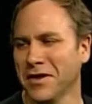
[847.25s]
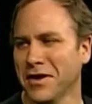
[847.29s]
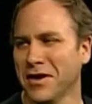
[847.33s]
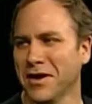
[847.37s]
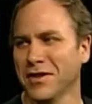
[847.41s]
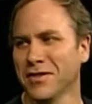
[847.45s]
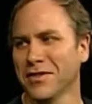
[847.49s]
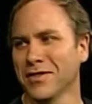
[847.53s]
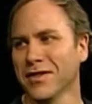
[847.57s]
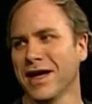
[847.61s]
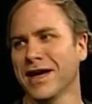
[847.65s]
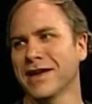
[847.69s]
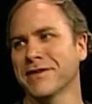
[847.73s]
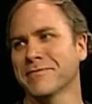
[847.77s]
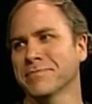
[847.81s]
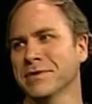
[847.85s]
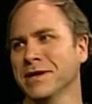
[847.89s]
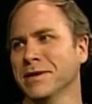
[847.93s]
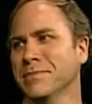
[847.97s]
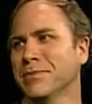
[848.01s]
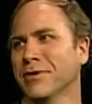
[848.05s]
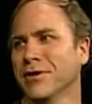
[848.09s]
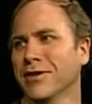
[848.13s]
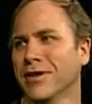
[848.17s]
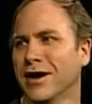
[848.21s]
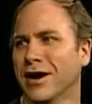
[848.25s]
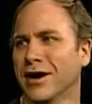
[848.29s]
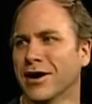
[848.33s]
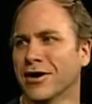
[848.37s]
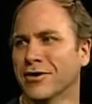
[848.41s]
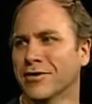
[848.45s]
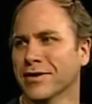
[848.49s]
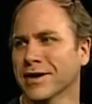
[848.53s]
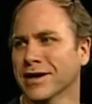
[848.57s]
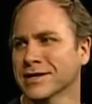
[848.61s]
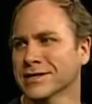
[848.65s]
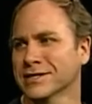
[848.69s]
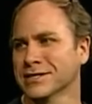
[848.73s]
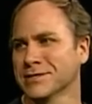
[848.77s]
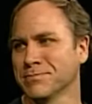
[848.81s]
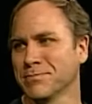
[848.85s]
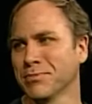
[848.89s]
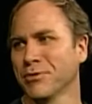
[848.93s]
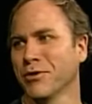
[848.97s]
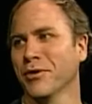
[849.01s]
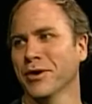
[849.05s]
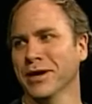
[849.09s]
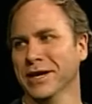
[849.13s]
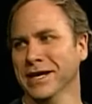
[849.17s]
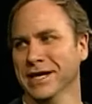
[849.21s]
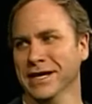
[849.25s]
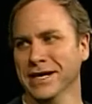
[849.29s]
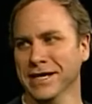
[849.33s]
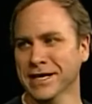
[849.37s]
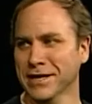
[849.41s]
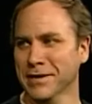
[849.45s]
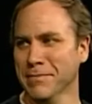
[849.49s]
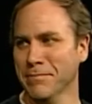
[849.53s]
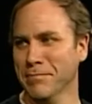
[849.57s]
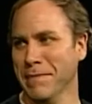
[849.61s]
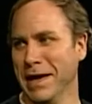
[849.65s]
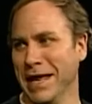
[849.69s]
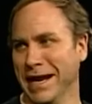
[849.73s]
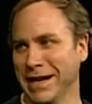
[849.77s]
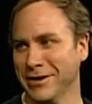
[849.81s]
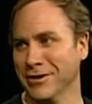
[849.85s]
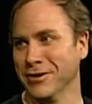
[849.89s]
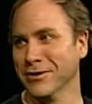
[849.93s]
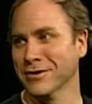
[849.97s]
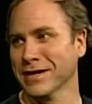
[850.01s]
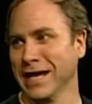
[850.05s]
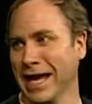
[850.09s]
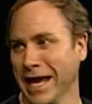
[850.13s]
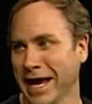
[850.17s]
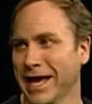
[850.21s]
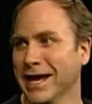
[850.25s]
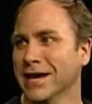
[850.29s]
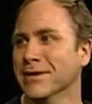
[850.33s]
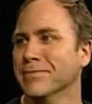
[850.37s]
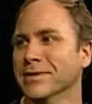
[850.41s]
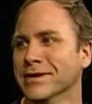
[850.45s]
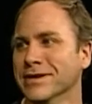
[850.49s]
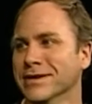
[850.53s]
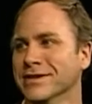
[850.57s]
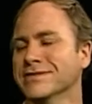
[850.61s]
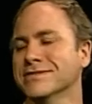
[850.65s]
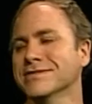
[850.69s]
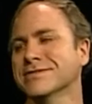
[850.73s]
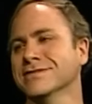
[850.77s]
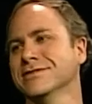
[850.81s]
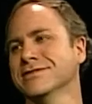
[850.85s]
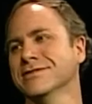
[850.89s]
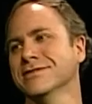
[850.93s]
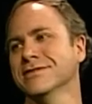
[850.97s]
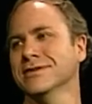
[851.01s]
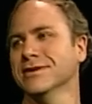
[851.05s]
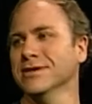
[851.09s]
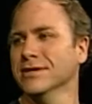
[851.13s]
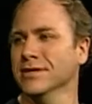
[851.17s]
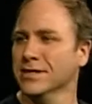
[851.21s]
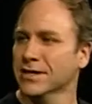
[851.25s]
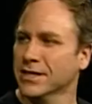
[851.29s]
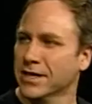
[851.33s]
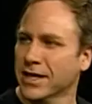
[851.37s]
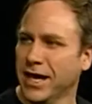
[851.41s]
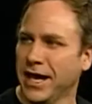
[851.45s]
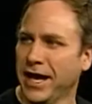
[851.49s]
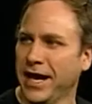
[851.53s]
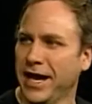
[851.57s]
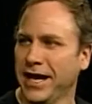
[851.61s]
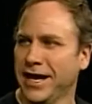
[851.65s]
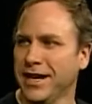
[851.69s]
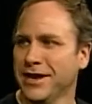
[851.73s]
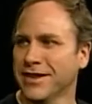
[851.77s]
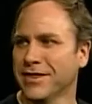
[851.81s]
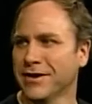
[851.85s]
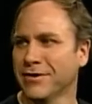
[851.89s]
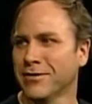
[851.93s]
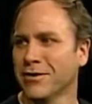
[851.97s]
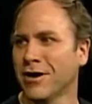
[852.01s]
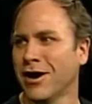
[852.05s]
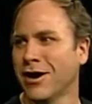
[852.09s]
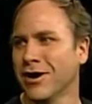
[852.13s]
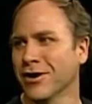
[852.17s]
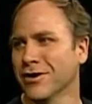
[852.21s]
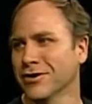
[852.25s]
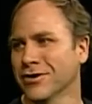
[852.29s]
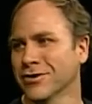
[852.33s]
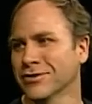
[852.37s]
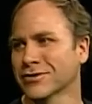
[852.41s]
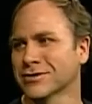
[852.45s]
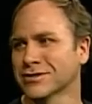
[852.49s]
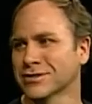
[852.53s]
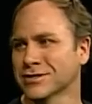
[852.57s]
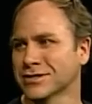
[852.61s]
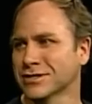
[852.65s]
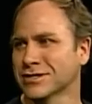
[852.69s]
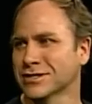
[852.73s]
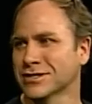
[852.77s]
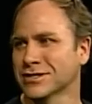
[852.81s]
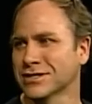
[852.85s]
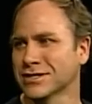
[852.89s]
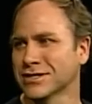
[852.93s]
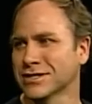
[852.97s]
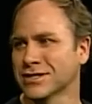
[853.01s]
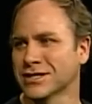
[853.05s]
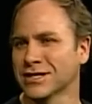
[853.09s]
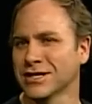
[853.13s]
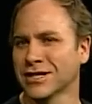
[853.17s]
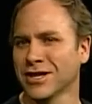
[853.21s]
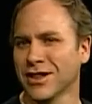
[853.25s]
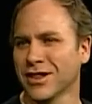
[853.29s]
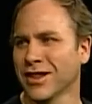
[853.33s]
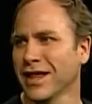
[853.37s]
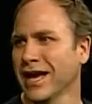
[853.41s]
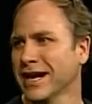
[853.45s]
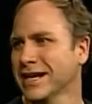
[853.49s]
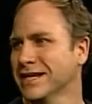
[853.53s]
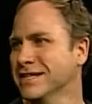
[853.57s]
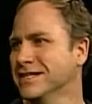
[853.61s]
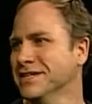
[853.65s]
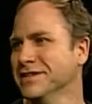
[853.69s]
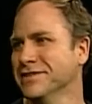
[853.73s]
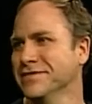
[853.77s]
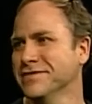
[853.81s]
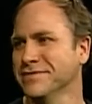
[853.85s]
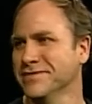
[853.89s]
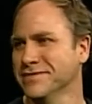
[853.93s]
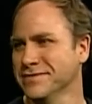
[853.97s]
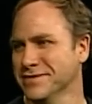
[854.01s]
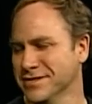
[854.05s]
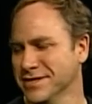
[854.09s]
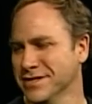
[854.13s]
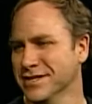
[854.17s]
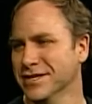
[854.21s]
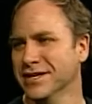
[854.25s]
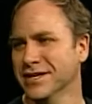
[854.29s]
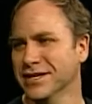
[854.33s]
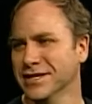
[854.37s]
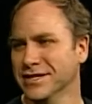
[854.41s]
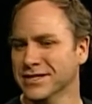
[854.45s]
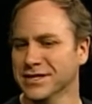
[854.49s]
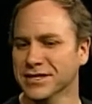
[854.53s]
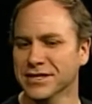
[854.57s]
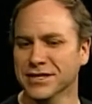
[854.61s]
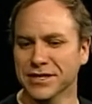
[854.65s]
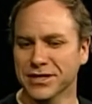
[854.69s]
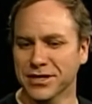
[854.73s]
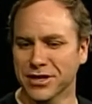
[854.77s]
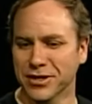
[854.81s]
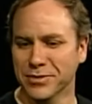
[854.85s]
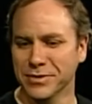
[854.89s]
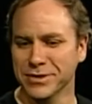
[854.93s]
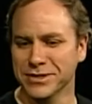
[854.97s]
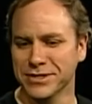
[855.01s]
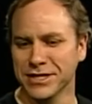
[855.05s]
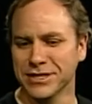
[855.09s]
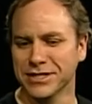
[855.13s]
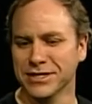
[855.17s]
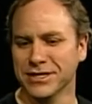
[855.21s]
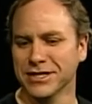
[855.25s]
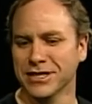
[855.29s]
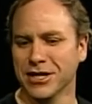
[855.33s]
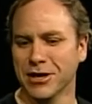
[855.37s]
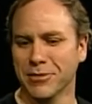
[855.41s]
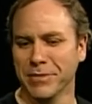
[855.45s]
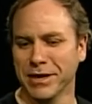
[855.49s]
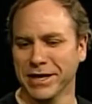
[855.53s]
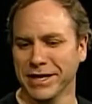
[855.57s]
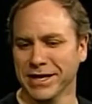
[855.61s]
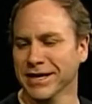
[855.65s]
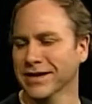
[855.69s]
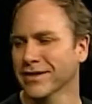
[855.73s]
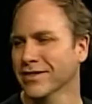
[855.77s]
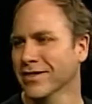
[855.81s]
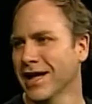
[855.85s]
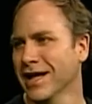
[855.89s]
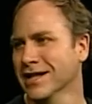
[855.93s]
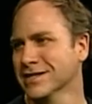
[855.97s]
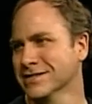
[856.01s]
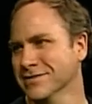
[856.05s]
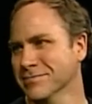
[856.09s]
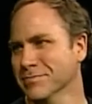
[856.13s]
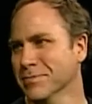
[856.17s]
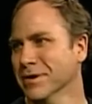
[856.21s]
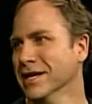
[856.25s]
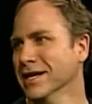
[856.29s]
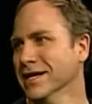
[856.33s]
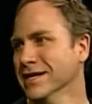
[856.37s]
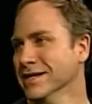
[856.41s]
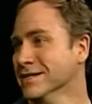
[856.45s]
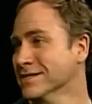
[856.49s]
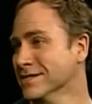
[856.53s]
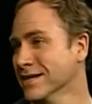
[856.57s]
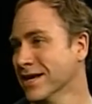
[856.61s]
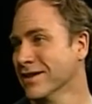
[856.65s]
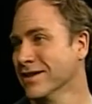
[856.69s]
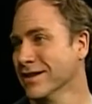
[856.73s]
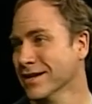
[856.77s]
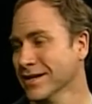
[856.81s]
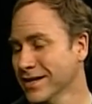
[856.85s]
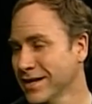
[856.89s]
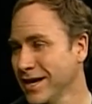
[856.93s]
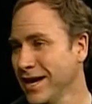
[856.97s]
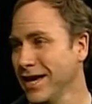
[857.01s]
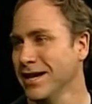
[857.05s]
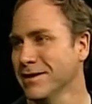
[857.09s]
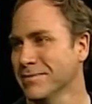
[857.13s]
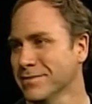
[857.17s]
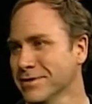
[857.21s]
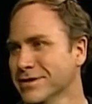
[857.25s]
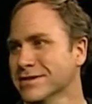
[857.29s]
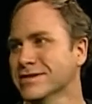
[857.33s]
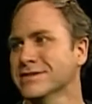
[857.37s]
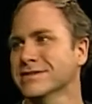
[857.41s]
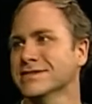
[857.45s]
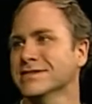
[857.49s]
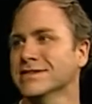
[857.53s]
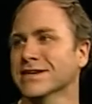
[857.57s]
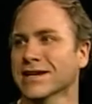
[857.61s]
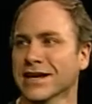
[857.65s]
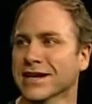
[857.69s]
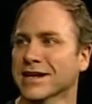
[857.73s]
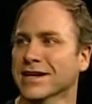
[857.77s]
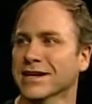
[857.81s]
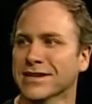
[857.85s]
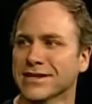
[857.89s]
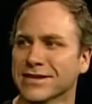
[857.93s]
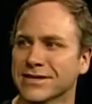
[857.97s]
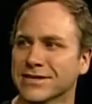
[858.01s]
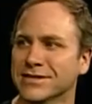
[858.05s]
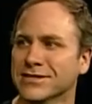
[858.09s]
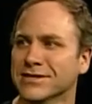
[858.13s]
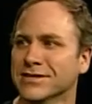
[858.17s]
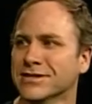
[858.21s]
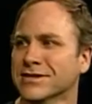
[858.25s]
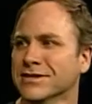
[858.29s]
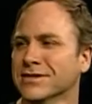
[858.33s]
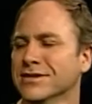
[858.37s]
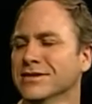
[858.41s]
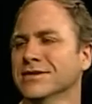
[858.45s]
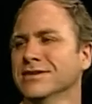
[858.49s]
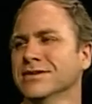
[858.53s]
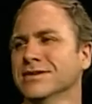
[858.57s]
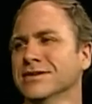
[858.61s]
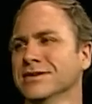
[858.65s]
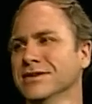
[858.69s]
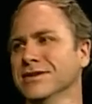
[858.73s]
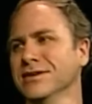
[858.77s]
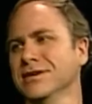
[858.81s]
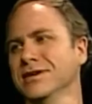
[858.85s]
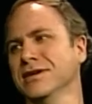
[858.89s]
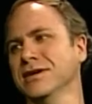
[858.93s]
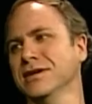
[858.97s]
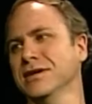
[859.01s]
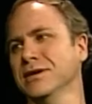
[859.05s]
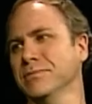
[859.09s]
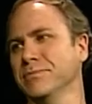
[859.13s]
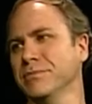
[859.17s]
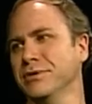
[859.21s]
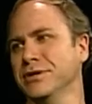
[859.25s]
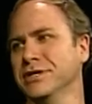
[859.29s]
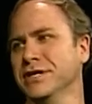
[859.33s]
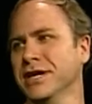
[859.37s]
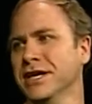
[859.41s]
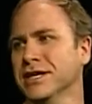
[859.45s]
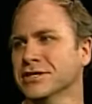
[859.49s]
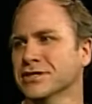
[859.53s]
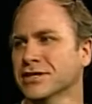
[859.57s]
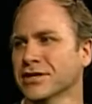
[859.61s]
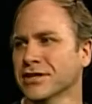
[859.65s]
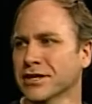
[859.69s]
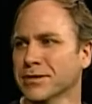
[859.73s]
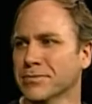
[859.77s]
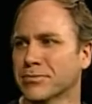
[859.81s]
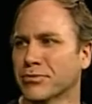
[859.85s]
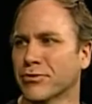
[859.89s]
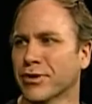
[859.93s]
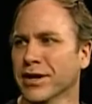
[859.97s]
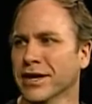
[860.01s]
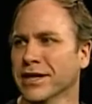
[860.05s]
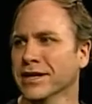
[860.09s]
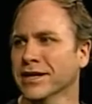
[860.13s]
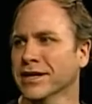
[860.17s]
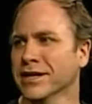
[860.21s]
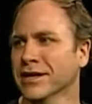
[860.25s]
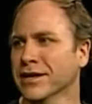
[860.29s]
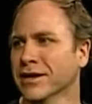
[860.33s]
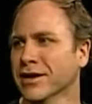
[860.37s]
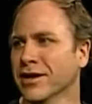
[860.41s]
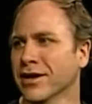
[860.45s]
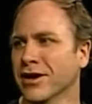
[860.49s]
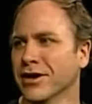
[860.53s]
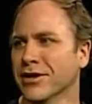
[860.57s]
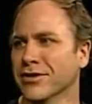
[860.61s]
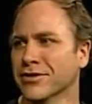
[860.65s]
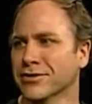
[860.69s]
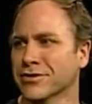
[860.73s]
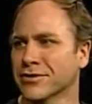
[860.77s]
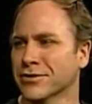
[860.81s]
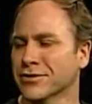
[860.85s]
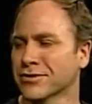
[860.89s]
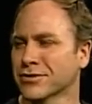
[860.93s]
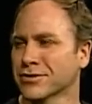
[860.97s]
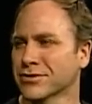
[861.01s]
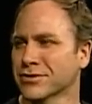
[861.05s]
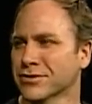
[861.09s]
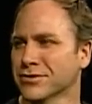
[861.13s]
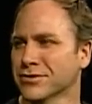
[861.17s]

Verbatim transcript: a lot of people are exploiting medical cannabis. Like the guys and who call doctors on the phone. Collectives mm-hmm. that you know, essentially are making lots of money selling cannabis and potentially breaking other